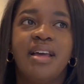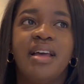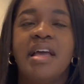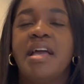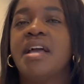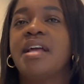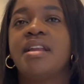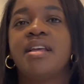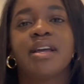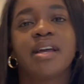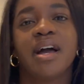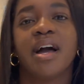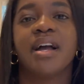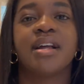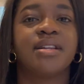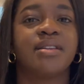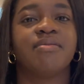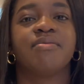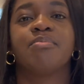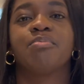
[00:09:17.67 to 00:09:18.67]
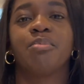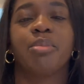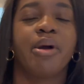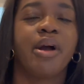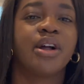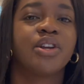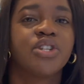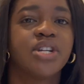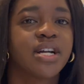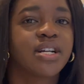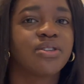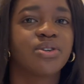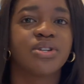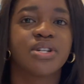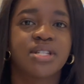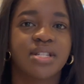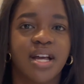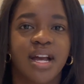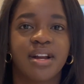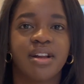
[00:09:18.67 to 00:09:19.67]
any kind of project or
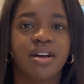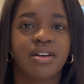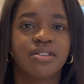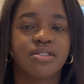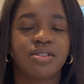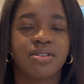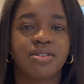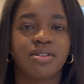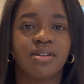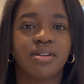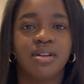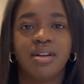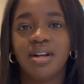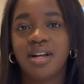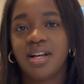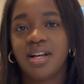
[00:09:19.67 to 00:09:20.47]
side hustle,